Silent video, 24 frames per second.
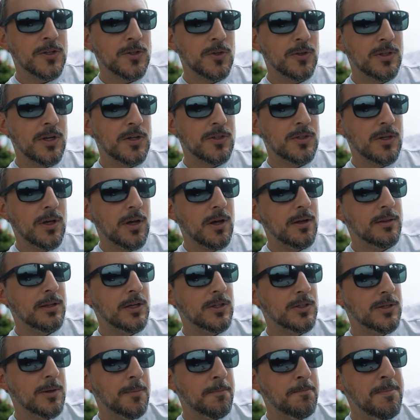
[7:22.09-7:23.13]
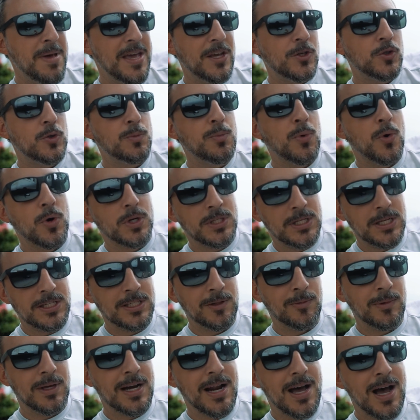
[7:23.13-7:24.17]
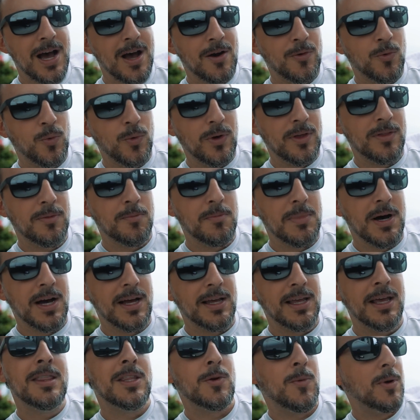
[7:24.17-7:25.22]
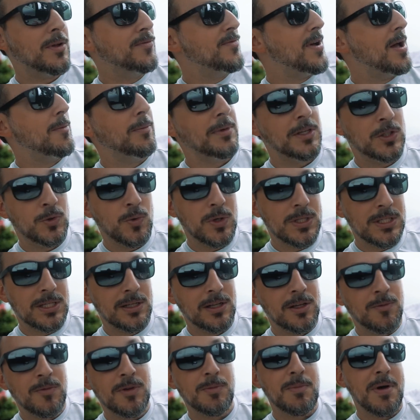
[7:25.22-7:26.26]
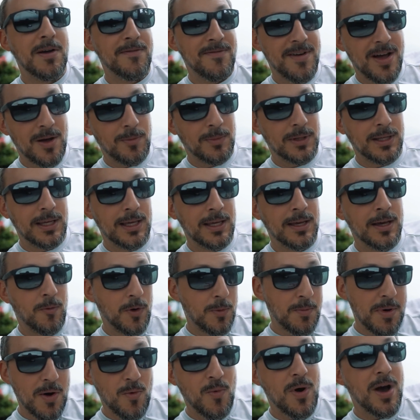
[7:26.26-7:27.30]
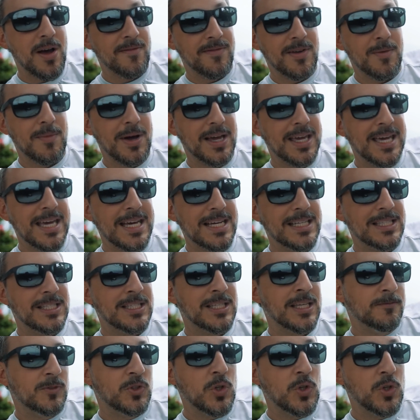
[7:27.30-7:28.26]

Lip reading: So there's a big support system that I have with my direct family in Switzerland, with my family, with my wife and my kids.